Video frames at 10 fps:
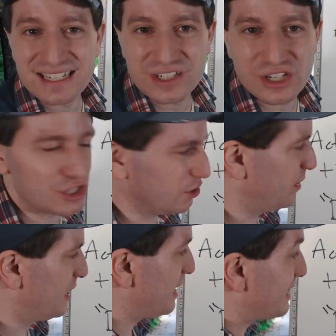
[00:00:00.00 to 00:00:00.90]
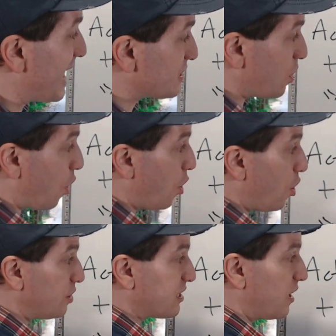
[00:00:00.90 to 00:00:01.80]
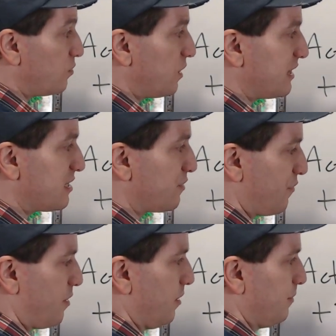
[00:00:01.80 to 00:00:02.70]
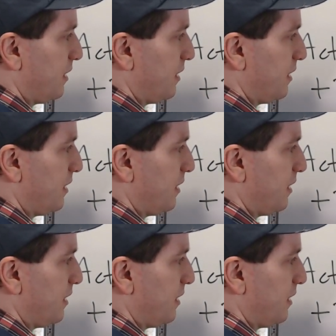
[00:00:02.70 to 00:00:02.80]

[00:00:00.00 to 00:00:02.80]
to do, that's all done with this verb.